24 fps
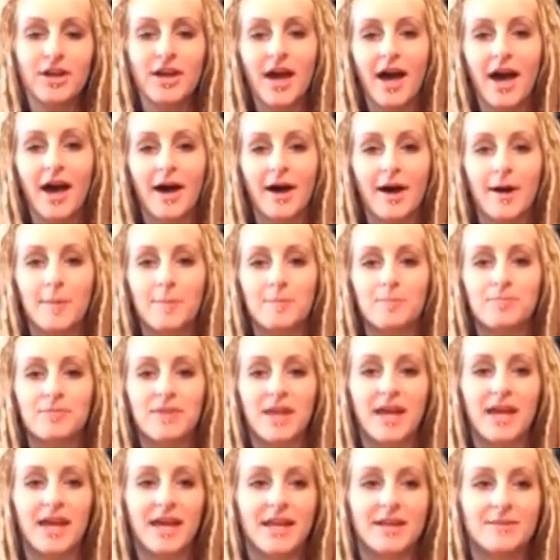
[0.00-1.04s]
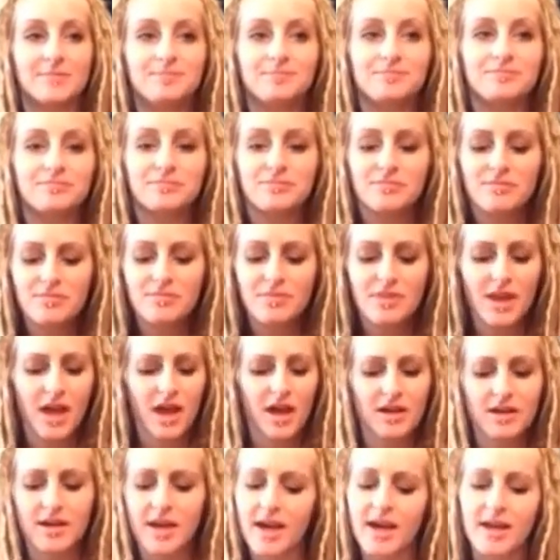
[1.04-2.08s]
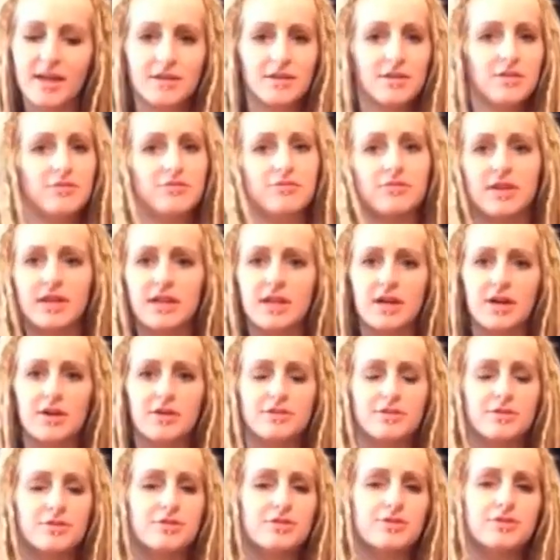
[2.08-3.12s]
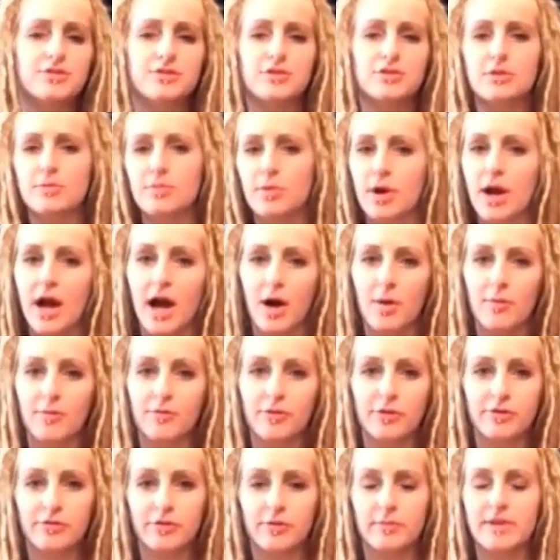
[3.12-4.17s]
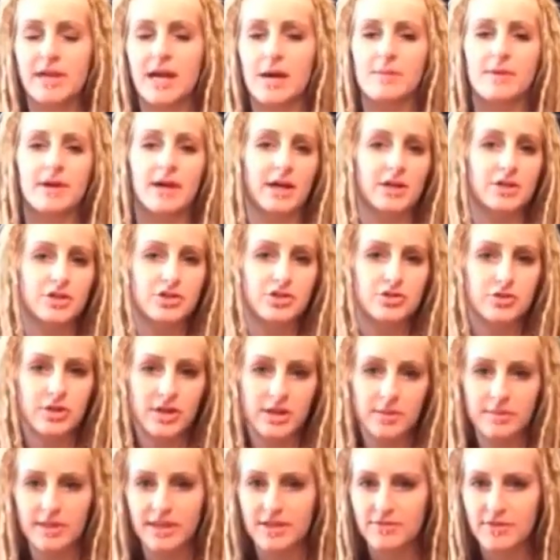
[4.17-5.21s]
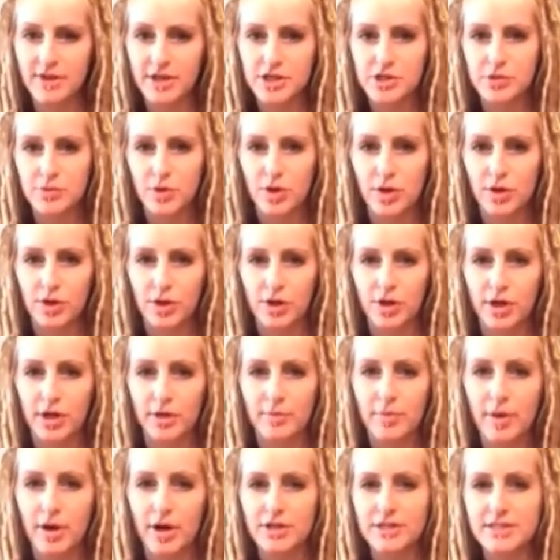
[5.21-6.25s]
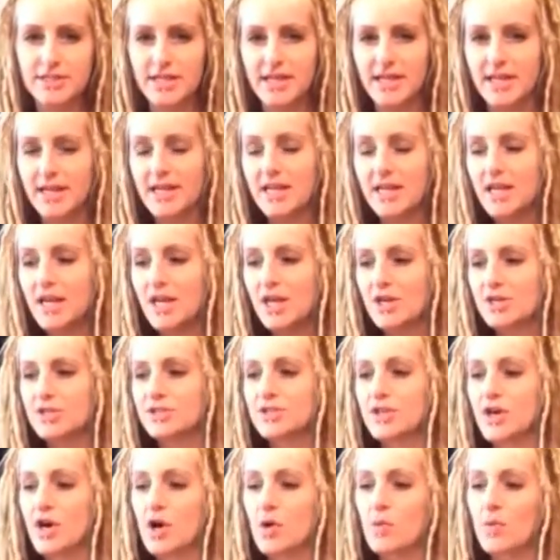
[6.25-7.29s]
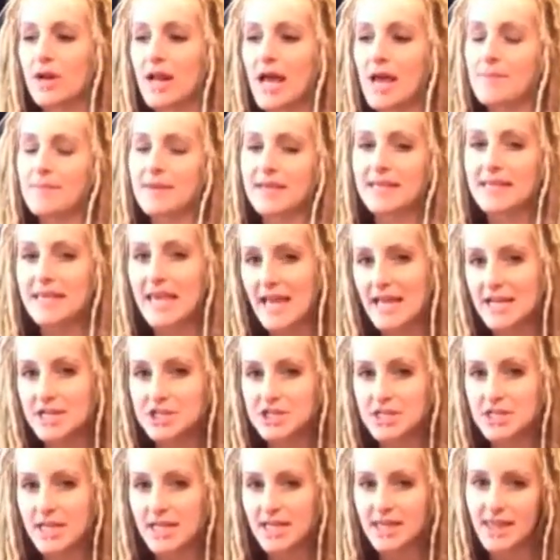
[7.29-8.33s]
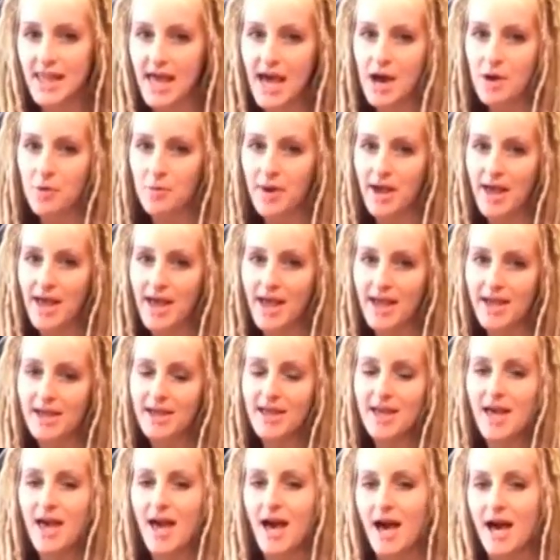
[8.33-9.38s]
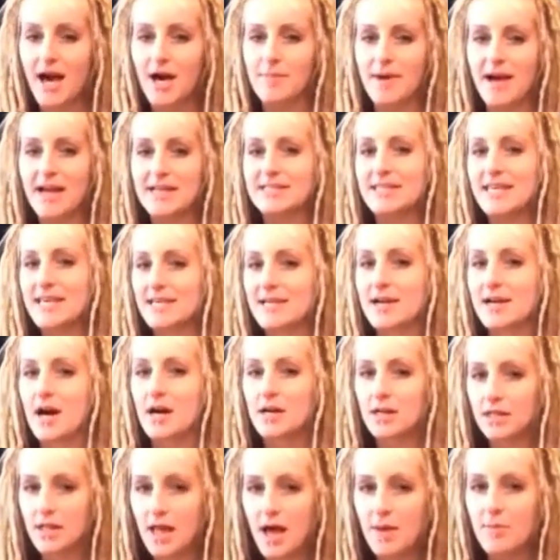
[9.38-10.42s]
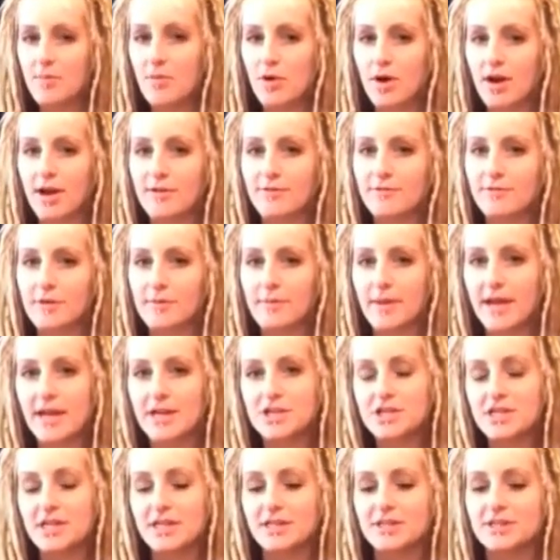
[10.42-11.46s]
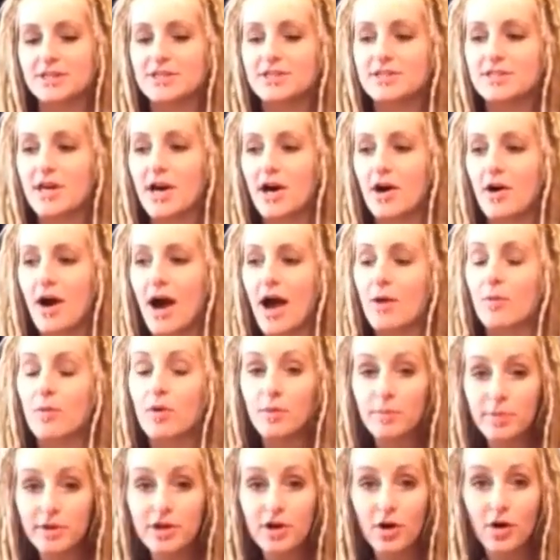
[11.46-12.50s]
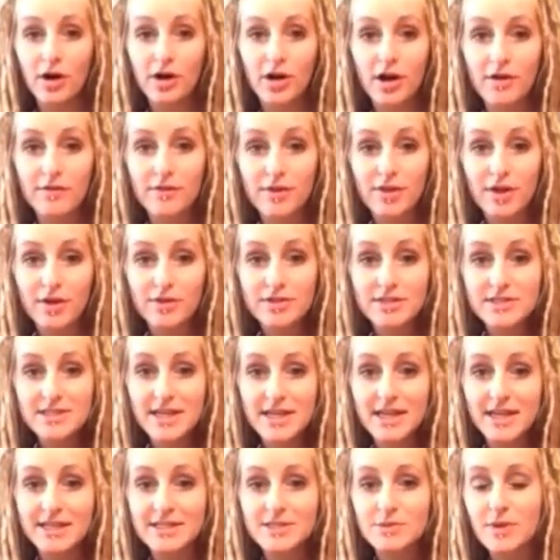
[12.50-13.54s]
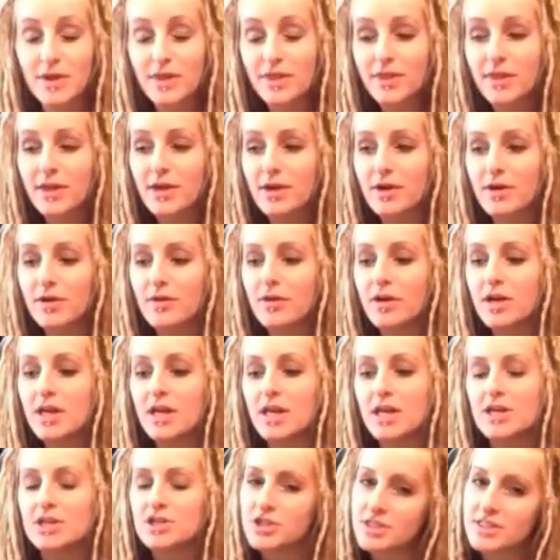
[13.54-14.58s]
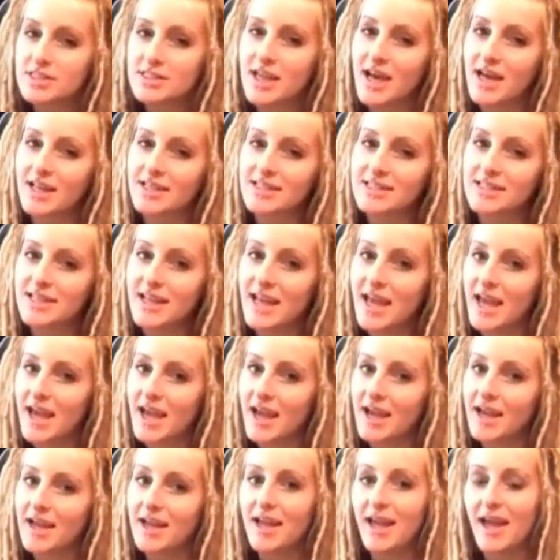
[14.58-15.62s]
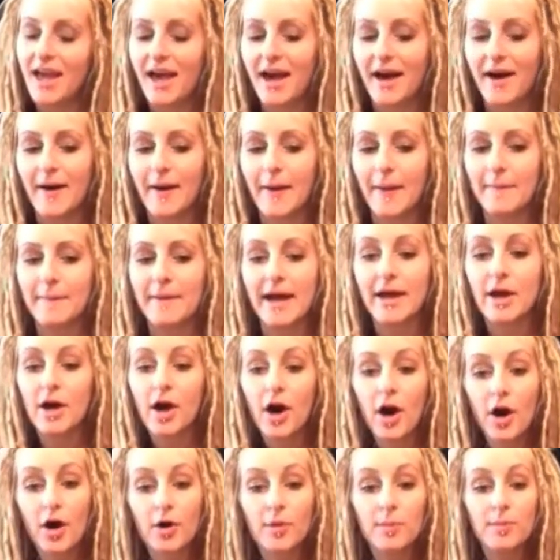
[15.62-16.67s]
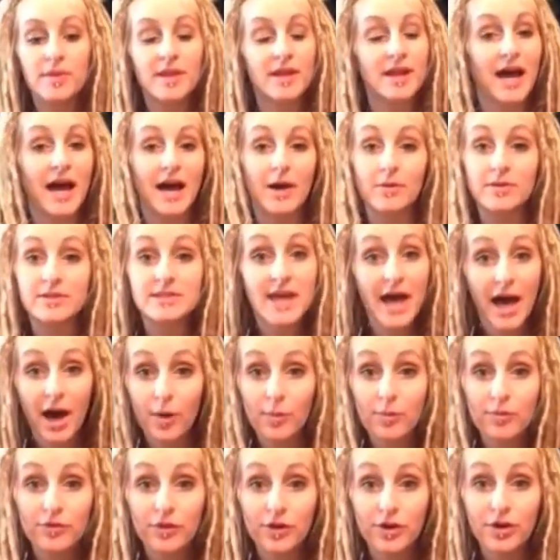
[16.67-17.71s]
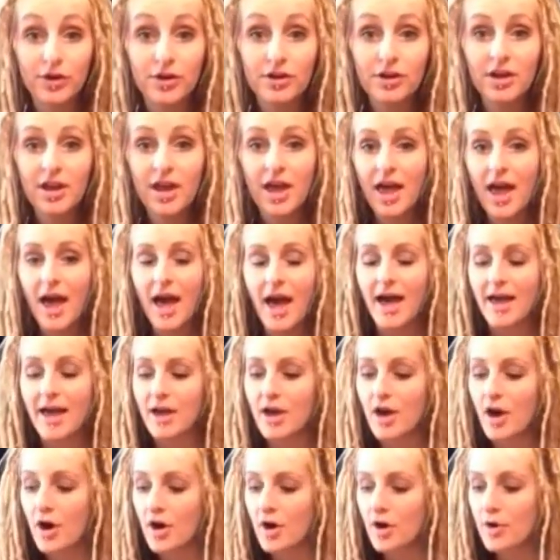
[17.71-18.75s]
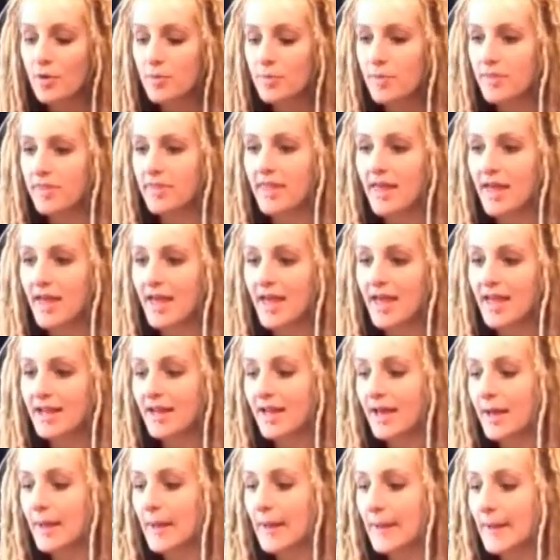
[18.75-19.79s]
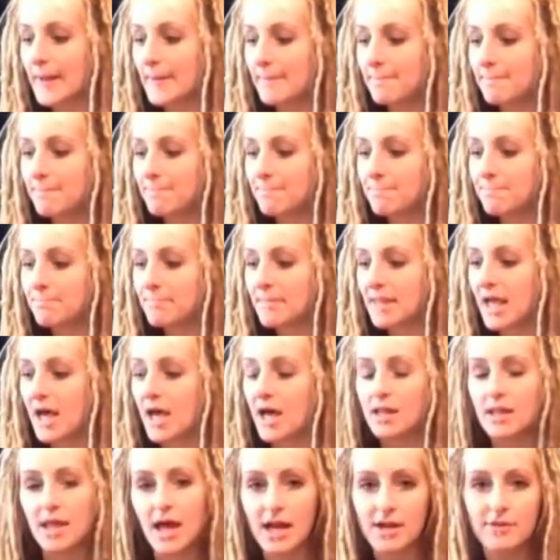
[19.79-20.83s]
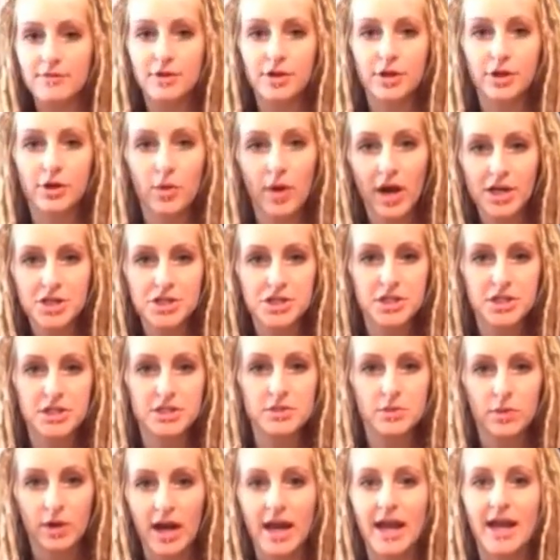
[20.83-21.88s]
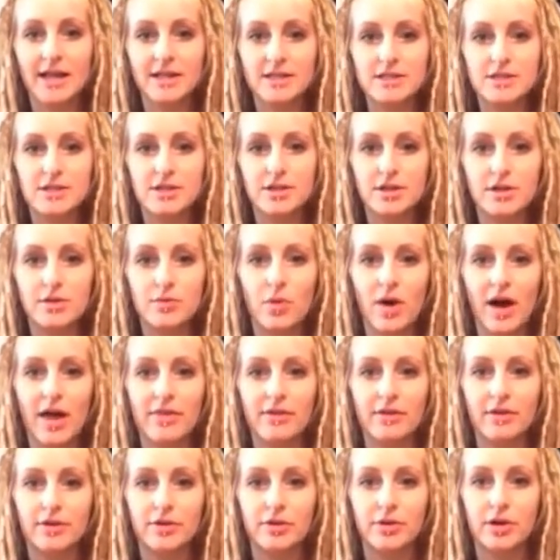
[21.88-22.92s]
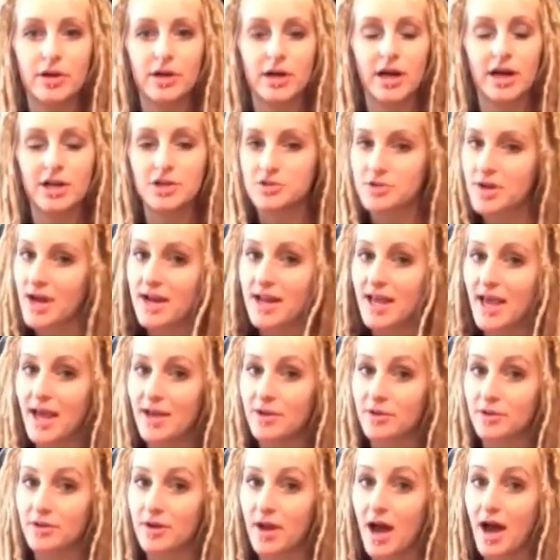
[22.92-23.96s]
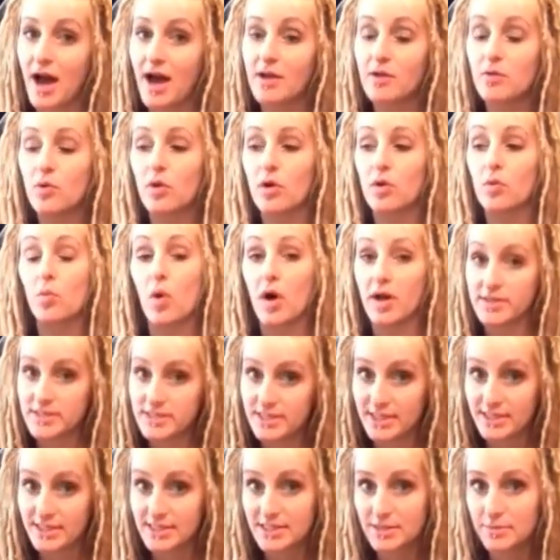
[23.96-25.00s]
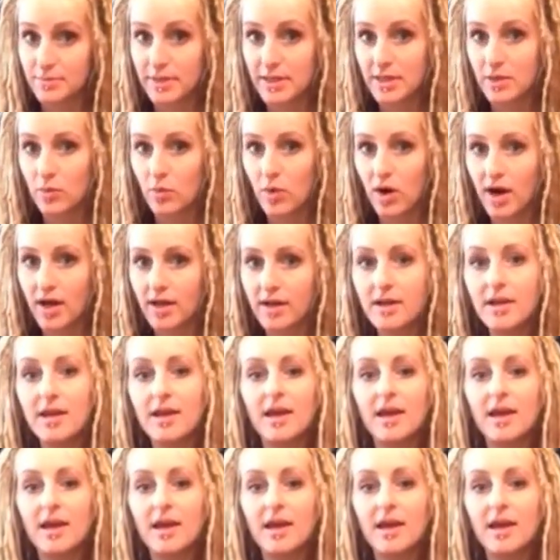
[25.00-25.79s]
And again, videos are super helpful for me. I'm an extremely visual learning person, so when I'm engaging in that way, I take on a lot more information. So I will be going over those things with you, just not today. I hope that I was helpful. I hope that a lot of your questions were answered, whether you're a dreadhead or not, or wanting to be one.